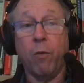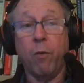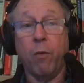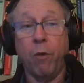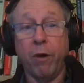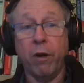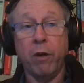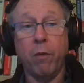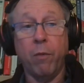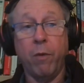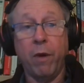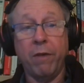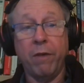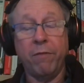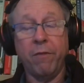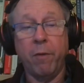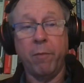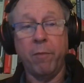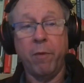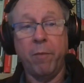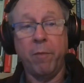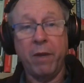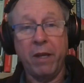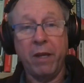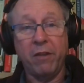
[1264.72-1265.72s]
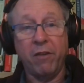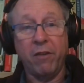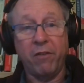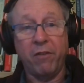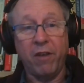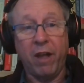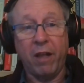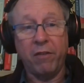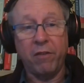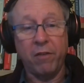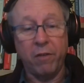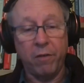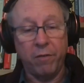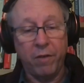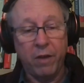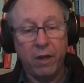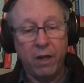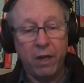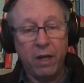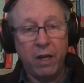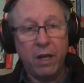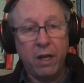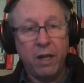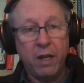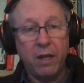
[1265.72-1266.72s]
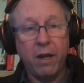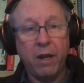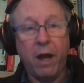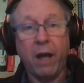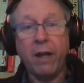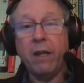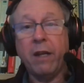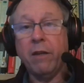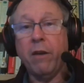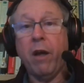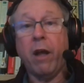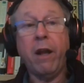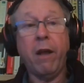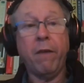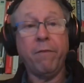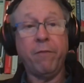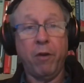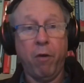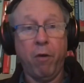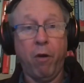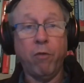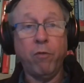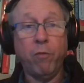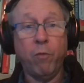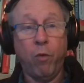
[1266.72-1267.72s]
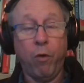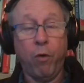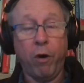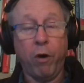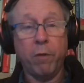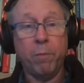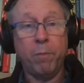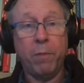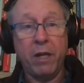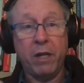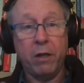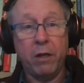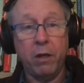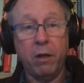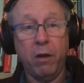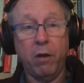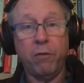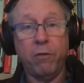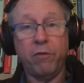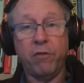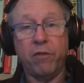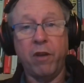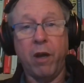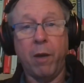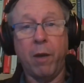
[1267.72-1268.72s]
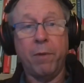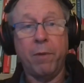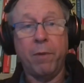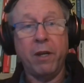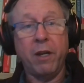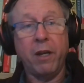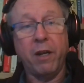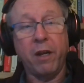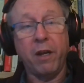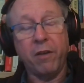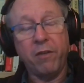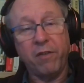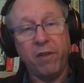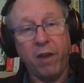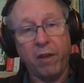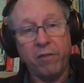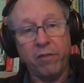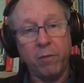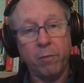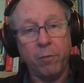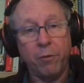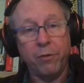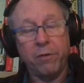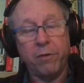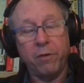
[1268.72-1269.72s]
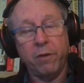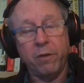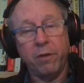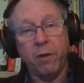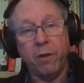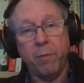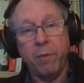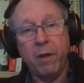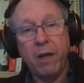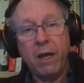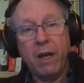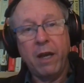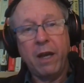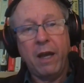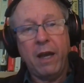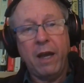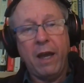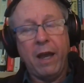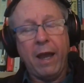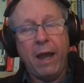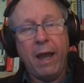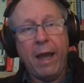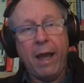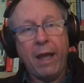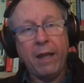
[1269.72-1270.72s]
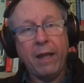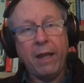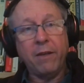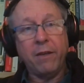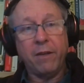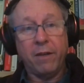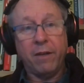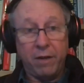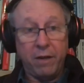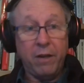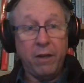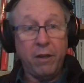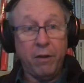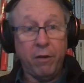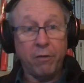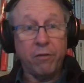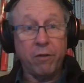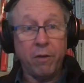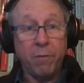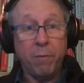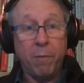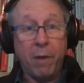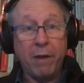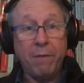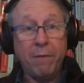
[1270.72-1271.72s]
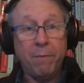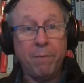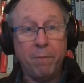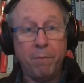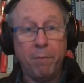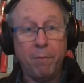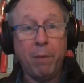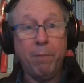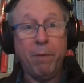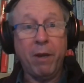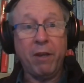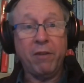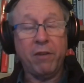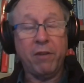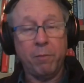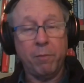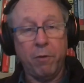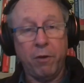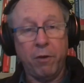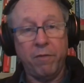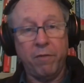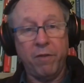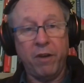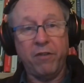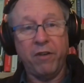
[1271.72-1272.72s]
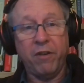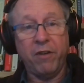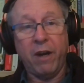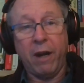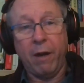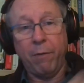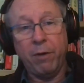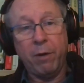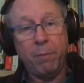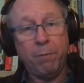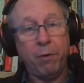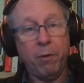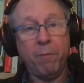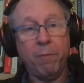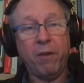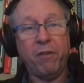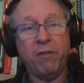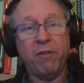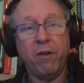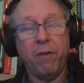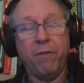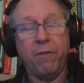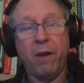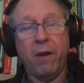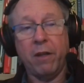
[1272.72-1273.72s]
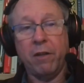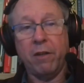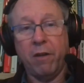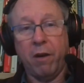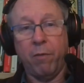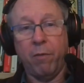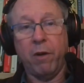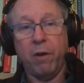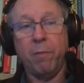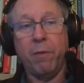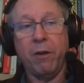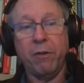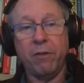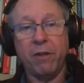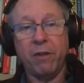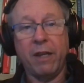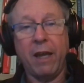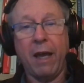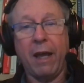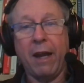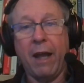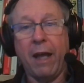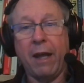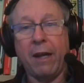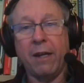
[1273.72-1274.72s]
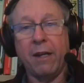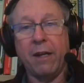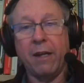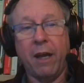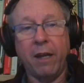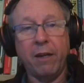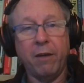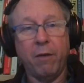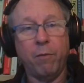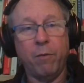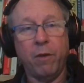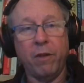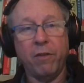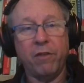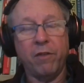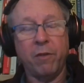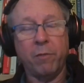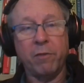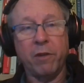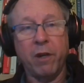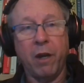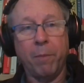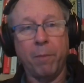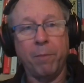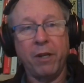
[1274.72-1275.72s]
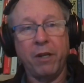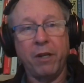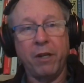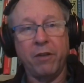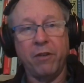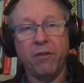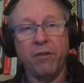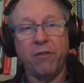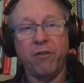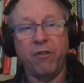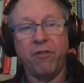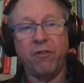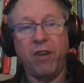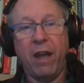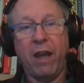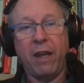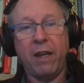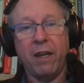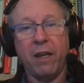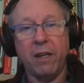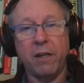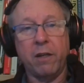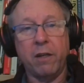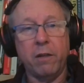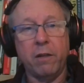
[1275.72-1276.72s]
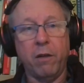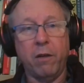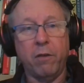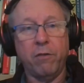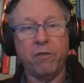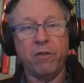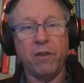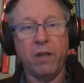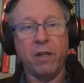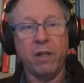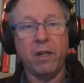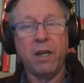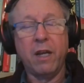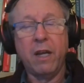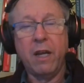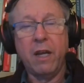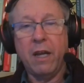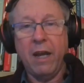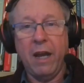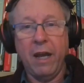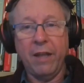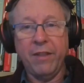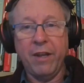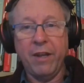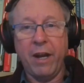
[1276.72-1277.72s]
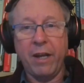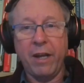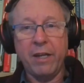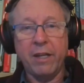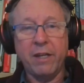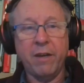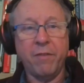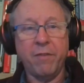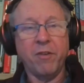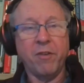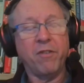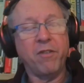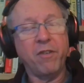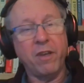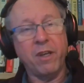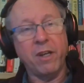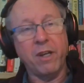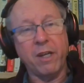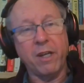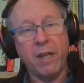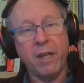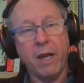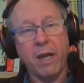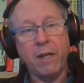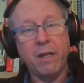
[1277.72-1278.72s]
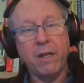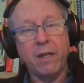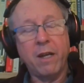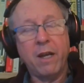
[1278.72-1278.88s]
the work away from them in the sense of not not have their own work be closed up and inaccessible to them. And you know, sort of my my basic motivation. I want to put my stuff out there. I want to be able to get at it. I don't want some company to just take it, close it, and then I can never see it again.